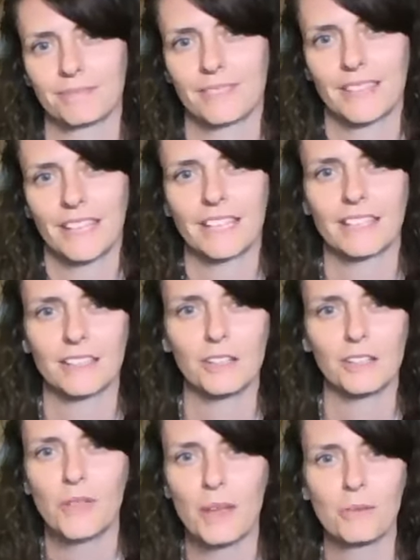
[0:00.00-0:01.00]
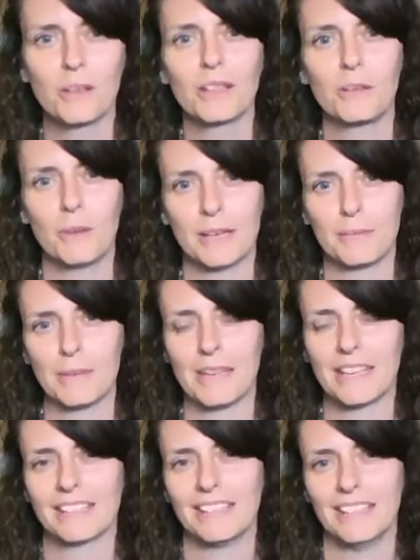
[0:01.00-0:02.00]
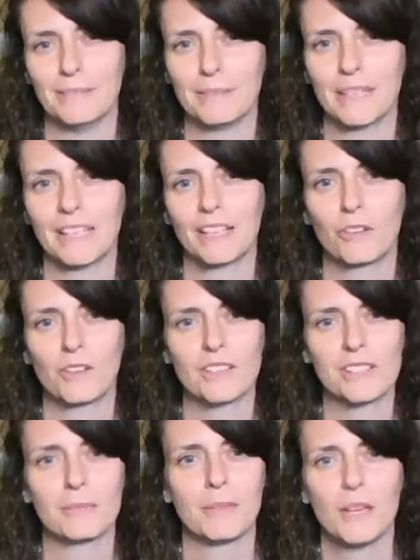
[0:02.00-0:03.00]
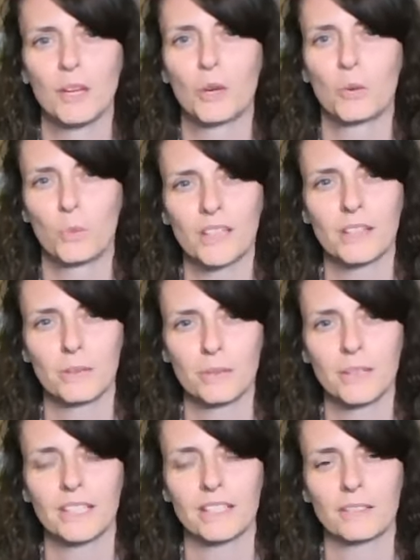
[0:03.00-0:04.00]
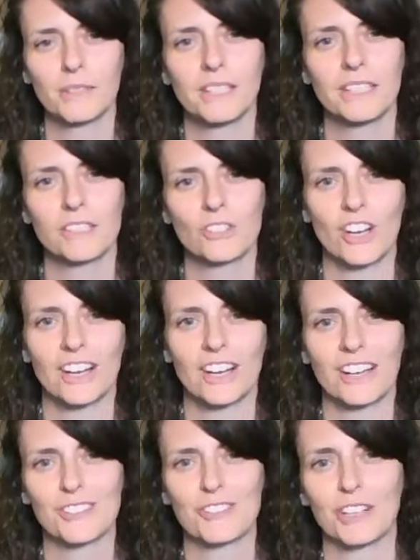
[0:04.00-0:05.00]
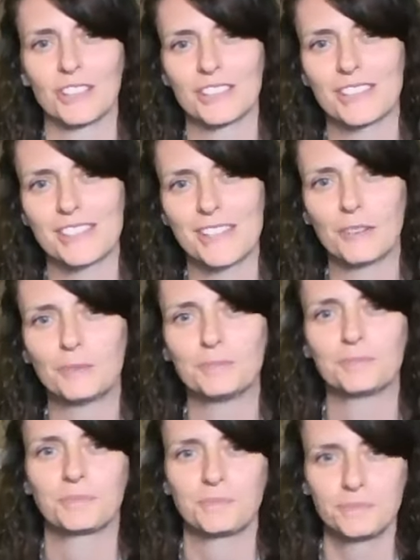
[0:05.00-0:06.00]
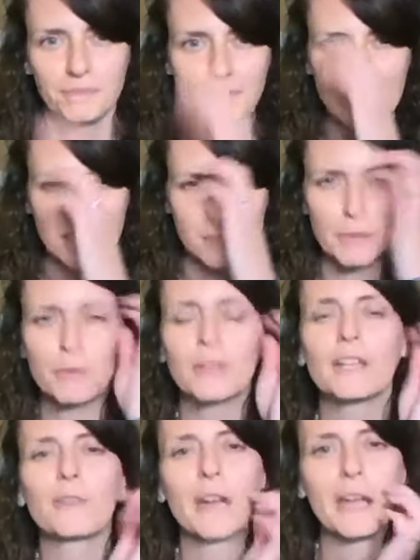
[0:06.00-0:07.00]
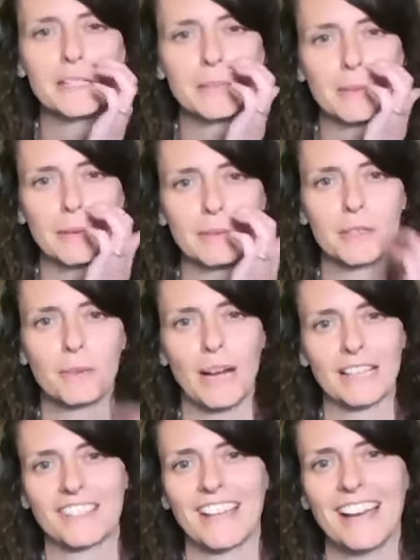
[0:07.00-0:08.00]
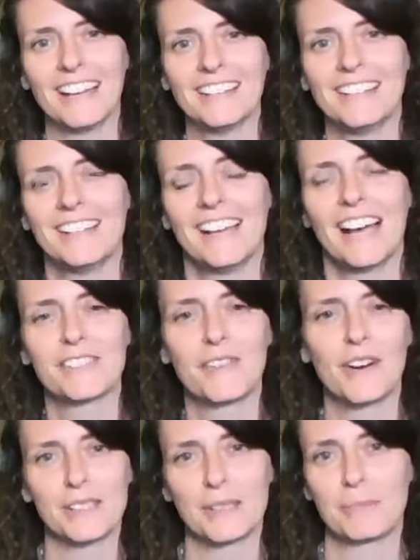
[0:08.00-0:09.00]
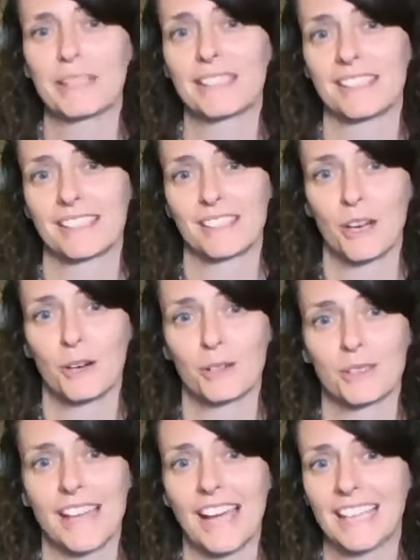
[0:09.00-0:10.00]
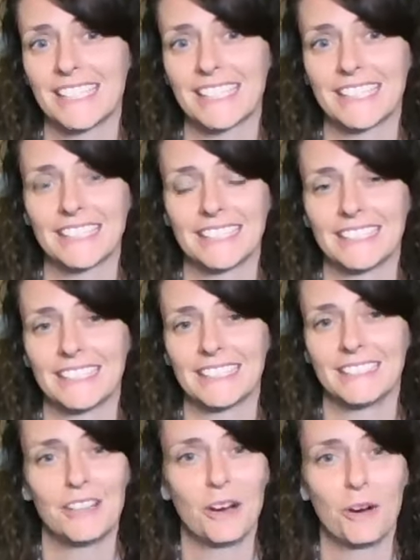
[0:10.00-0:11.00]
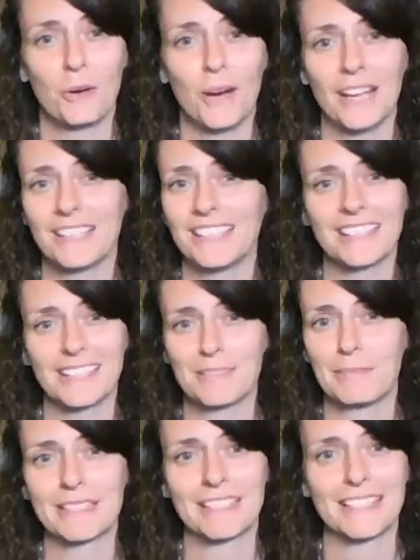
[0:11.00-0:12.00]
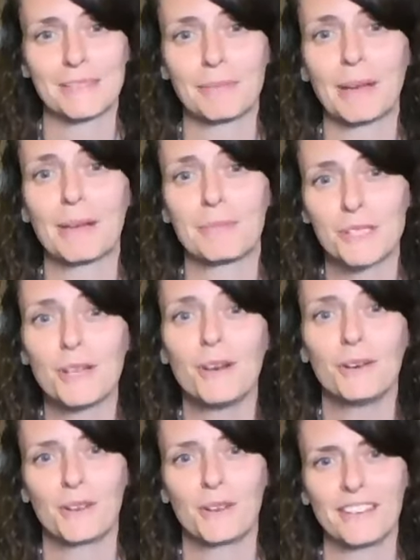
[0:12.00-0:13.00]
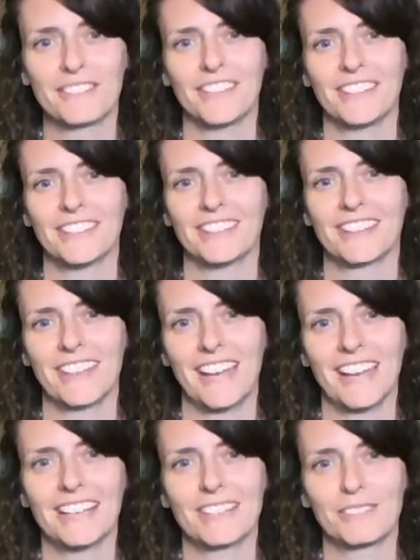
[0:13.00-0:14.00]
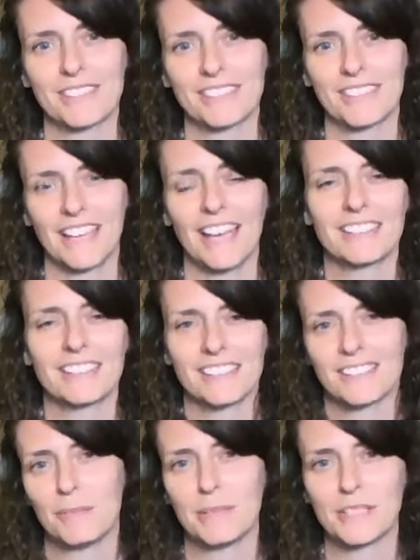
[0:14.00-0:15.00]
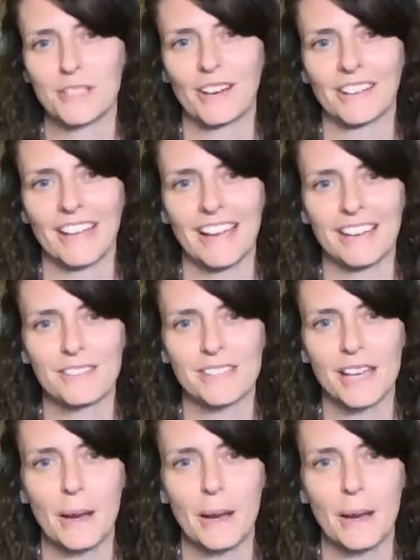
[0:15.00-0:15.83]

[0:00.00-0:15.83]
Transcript: like who they really want to be, and get over some really, really, really strong health struggles. So it's been really great to be able to watch that. As far as the business goes, I didn't know I needed a business, but I'm so grateful that has come into our lives.